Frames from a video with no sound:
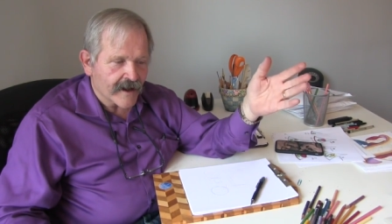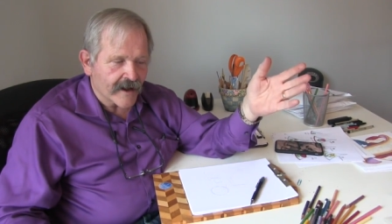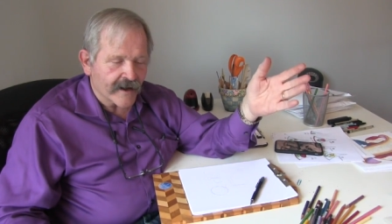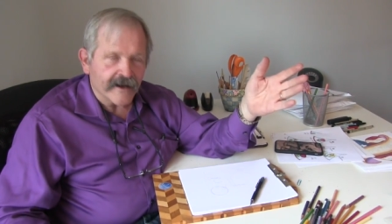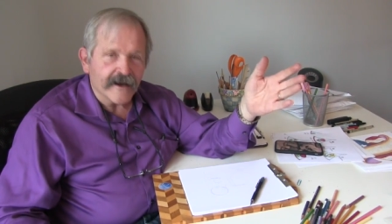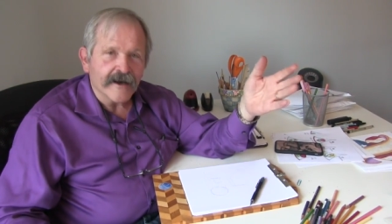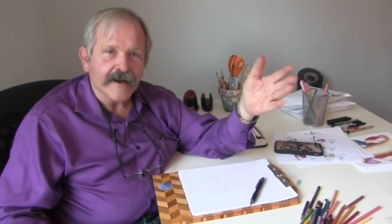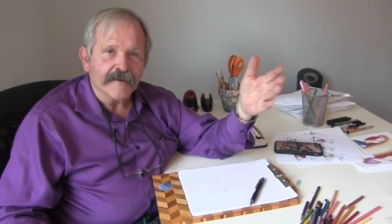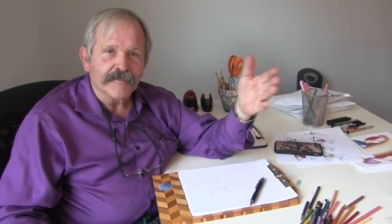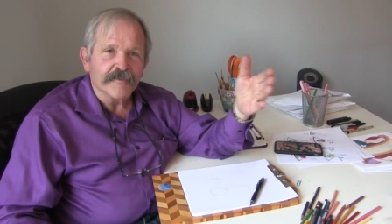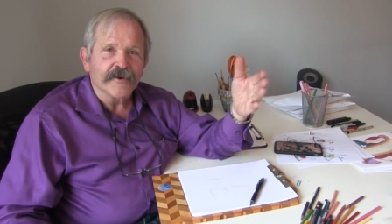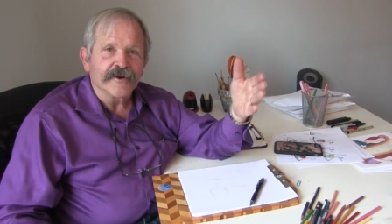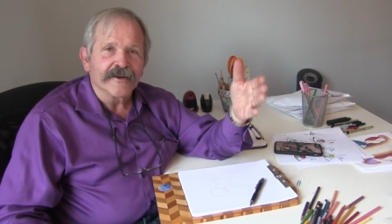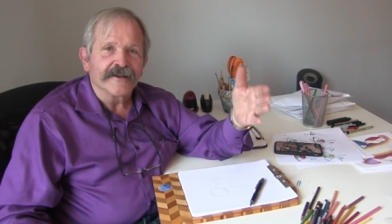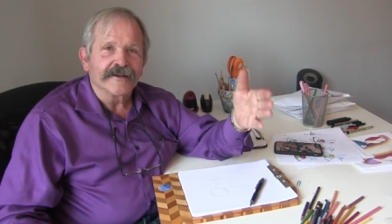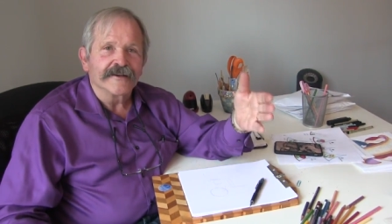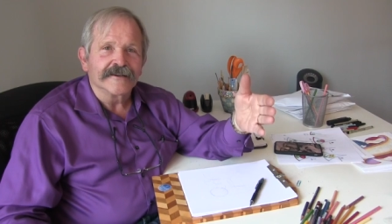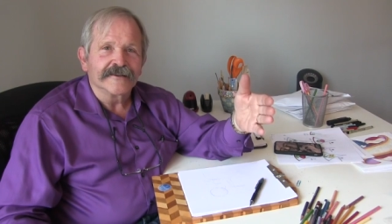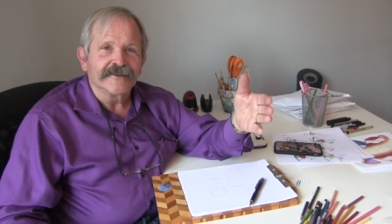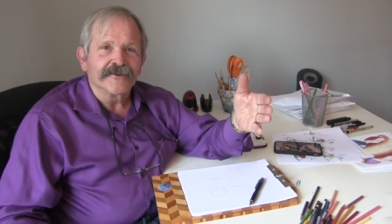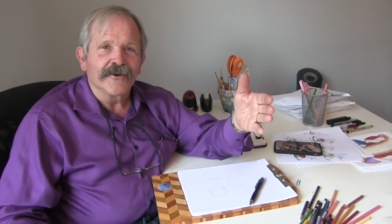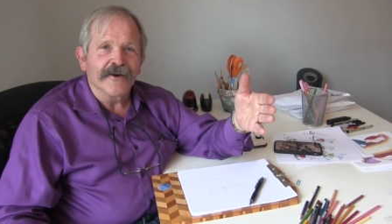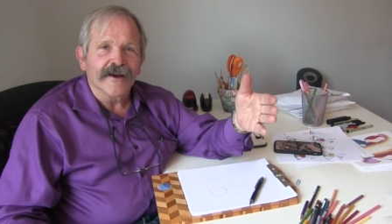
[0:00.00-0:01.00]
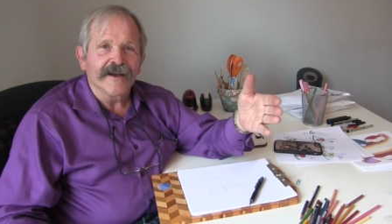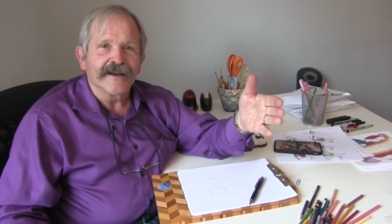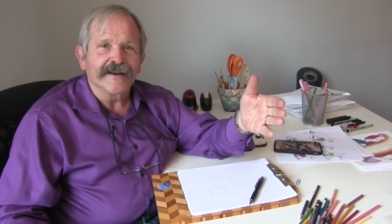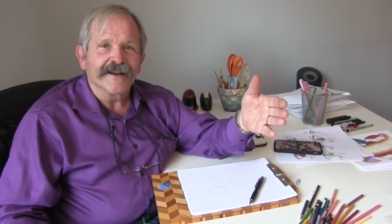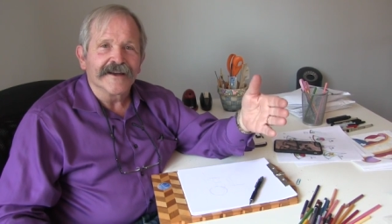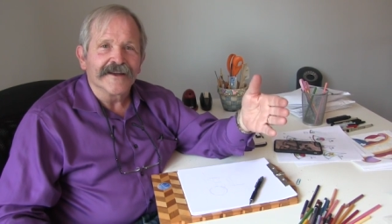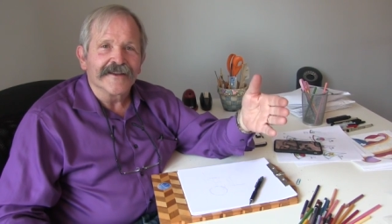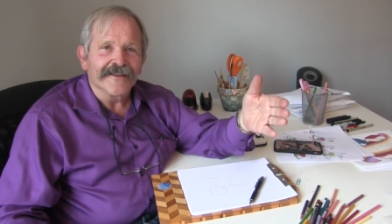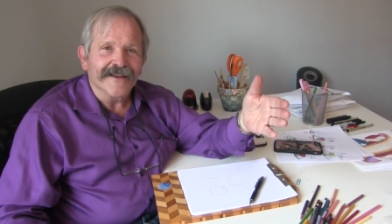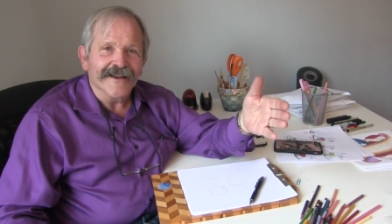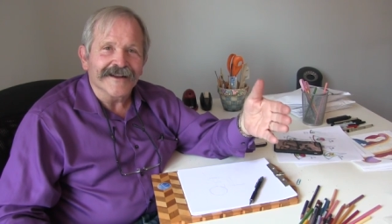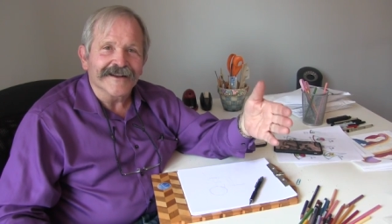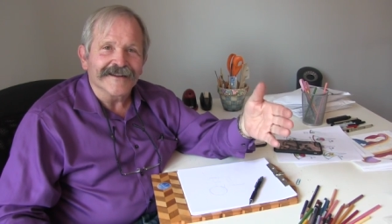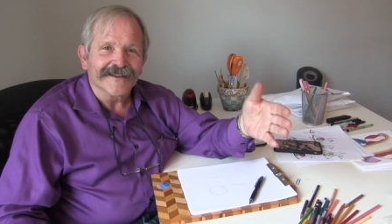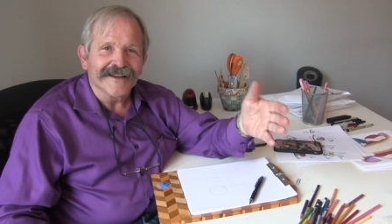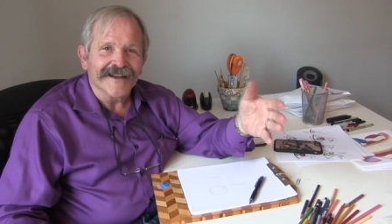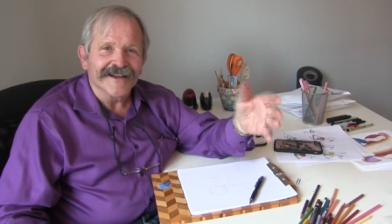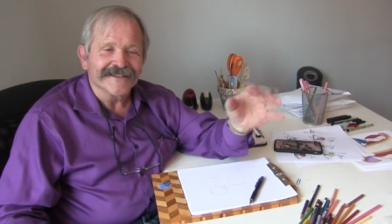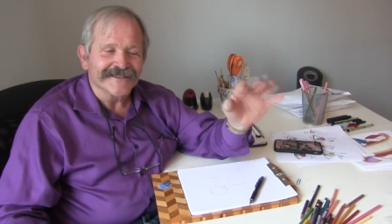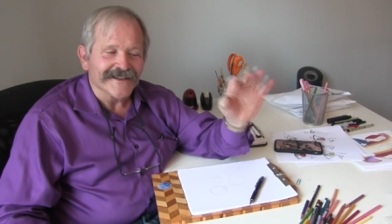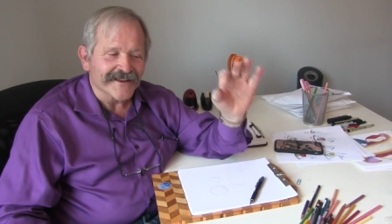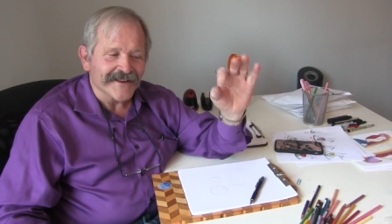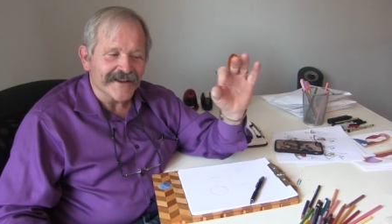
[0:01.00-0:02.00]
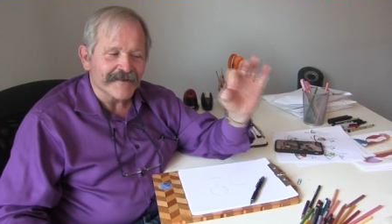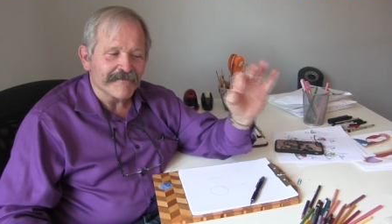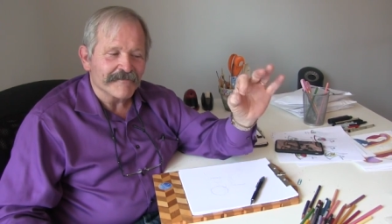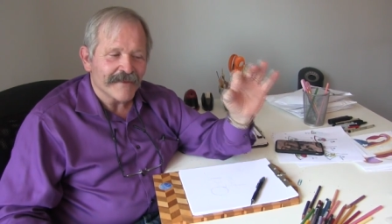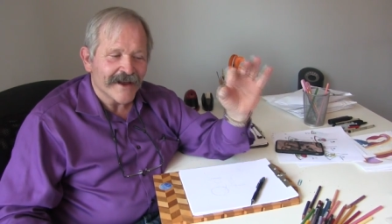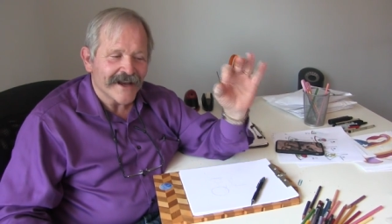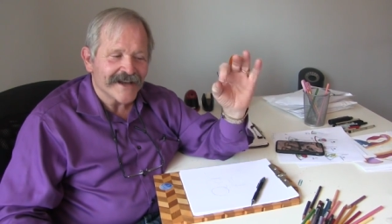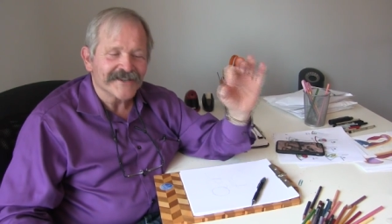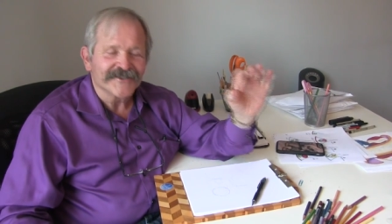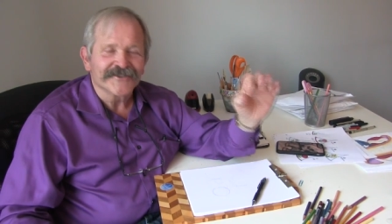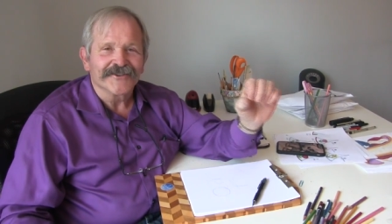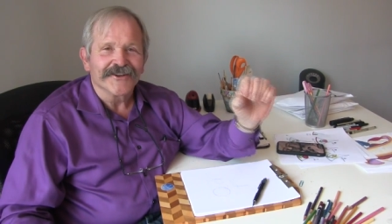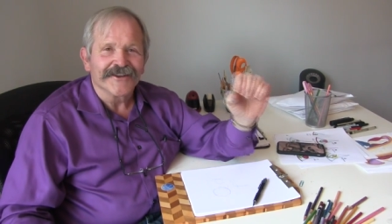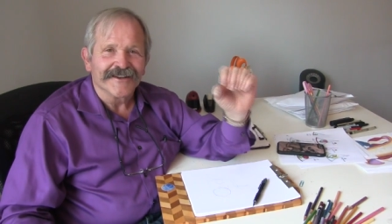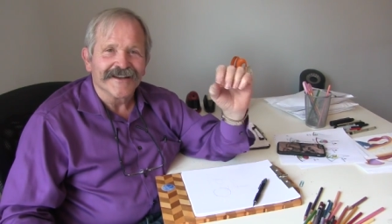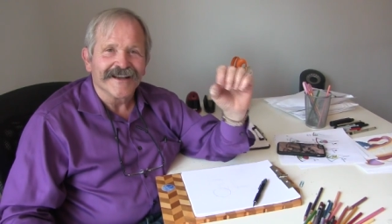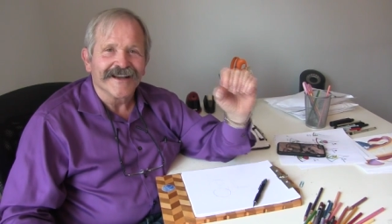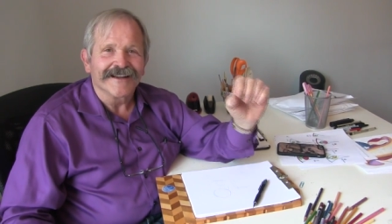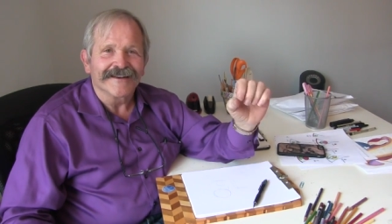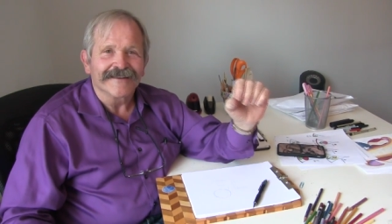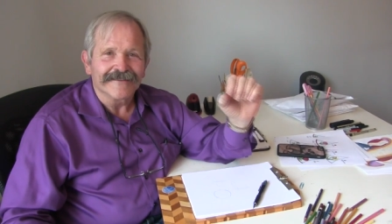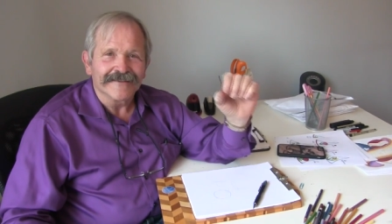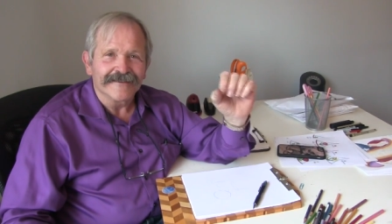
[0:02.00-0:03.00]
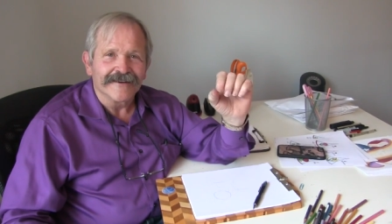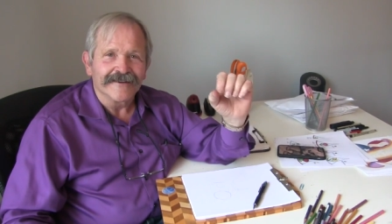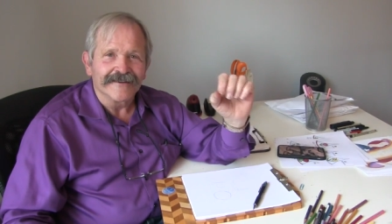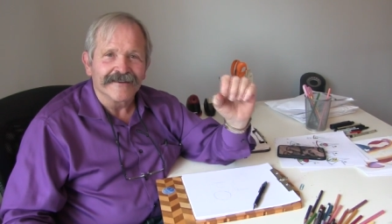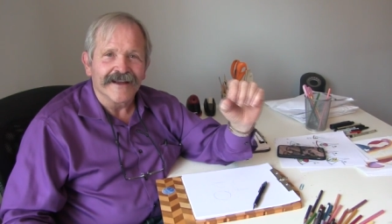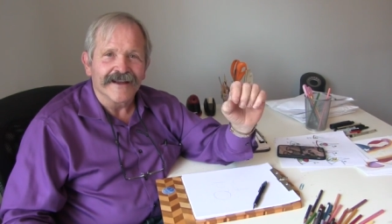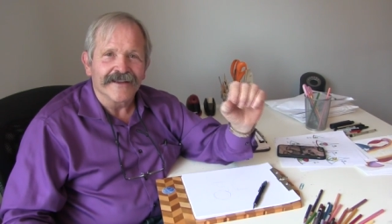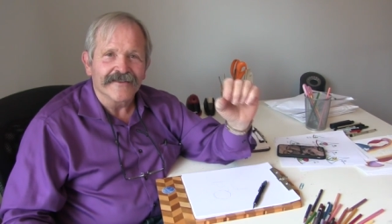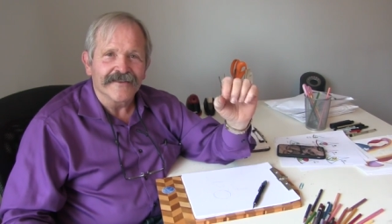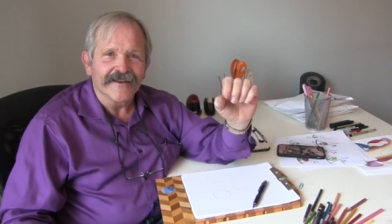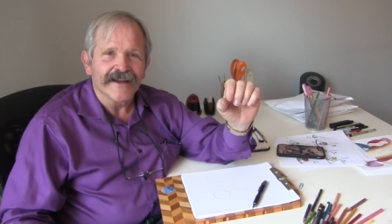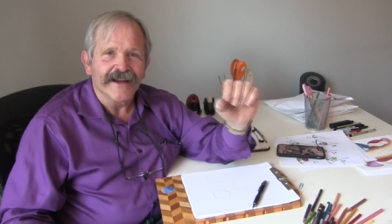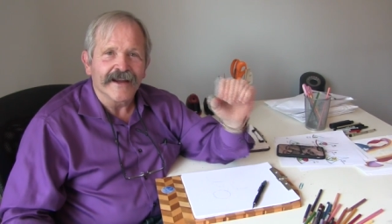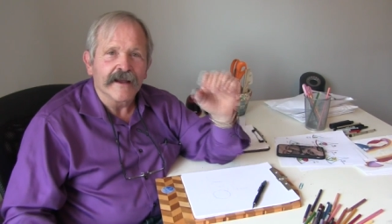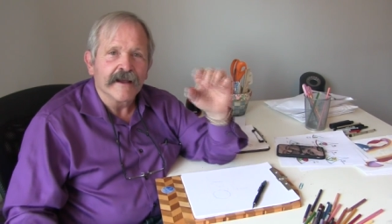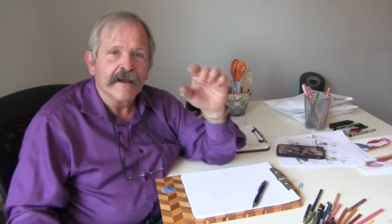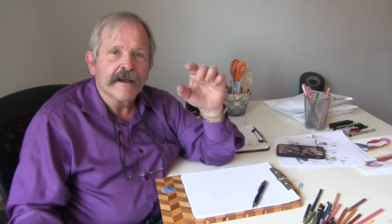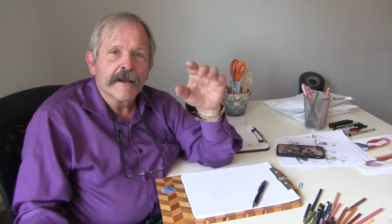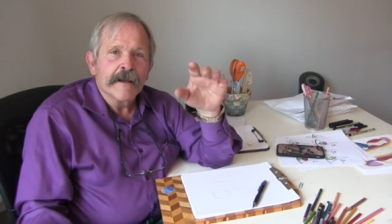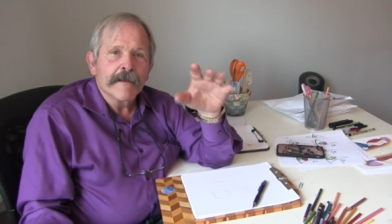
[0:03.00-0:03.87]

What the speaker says: I got a pretty good grade out of that class, I think, based on that thing.